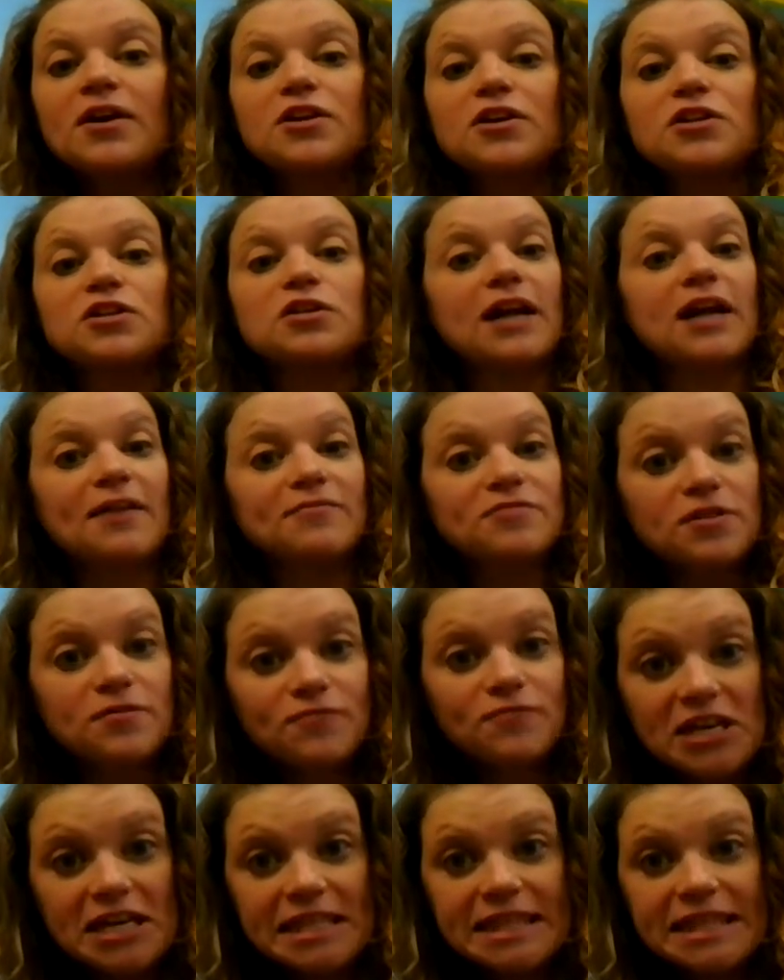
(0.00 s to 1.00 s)
You're going to have to
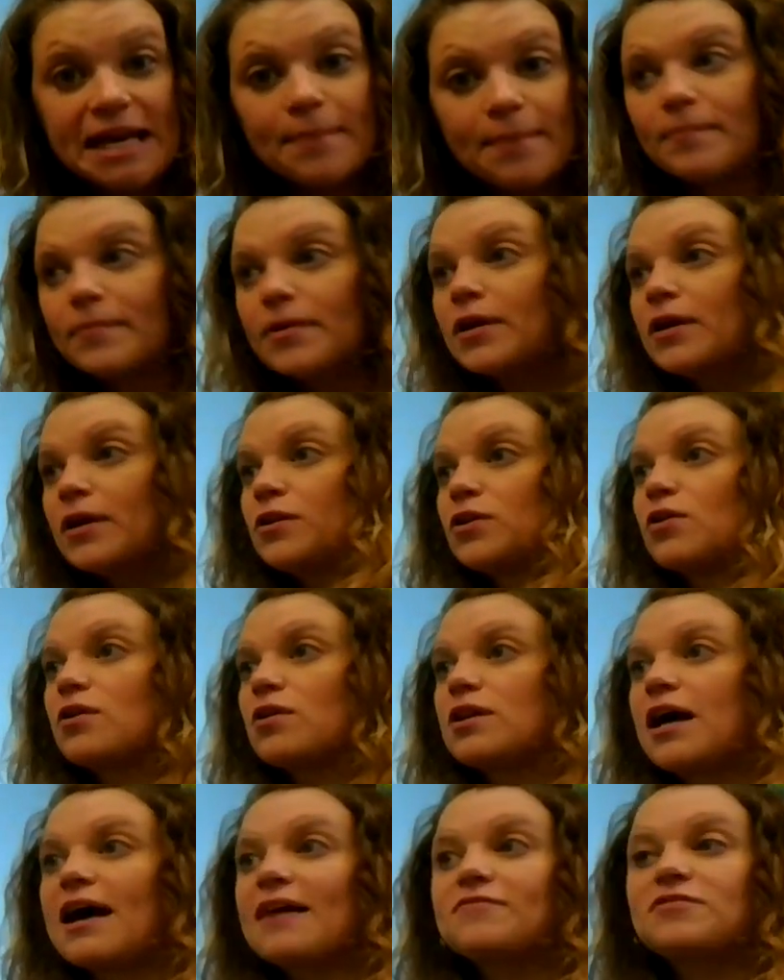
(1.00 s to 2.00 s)
feed them. You're
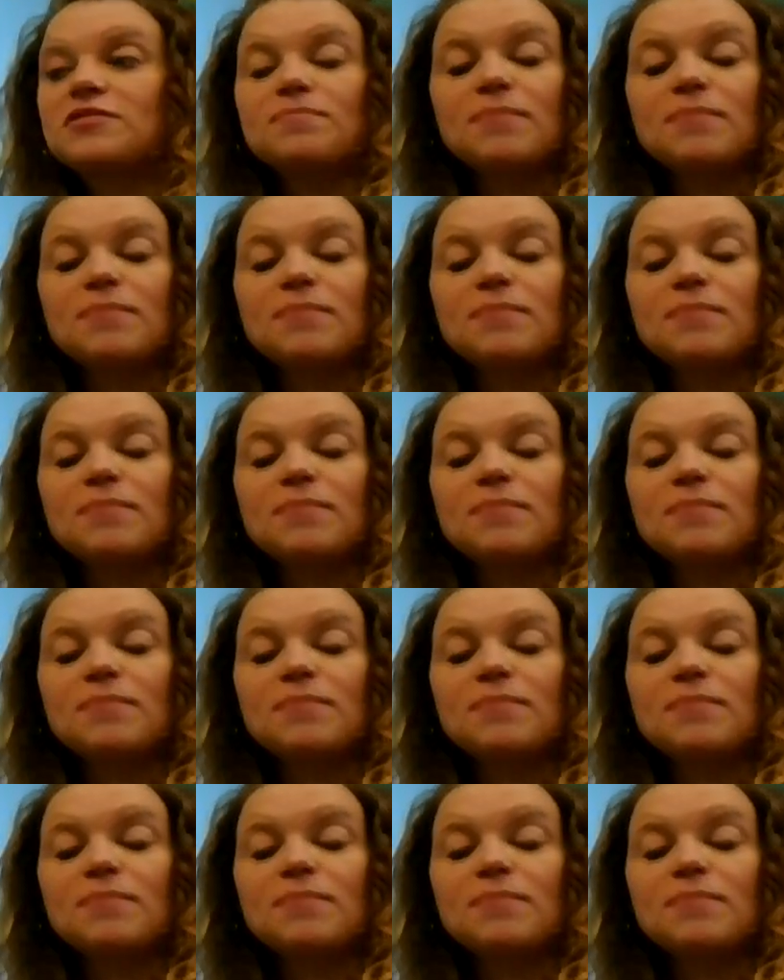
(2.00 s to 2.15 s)
going to have